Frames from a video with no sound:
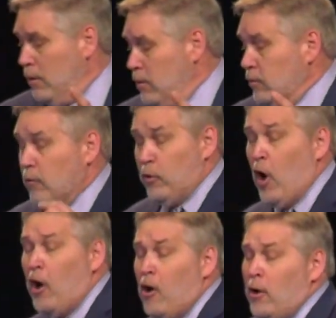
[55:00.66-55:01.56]
So if we're
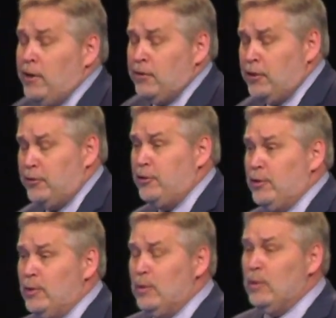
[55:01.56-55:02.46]
going to
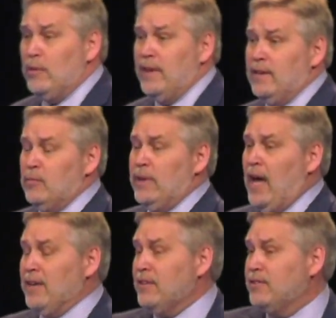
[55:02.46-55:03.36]
do this, we
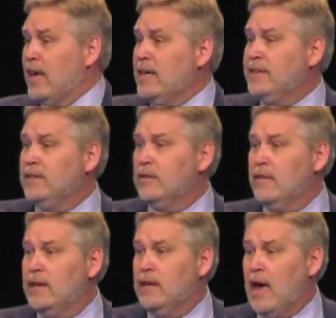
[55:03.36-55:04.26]
gotta stay till the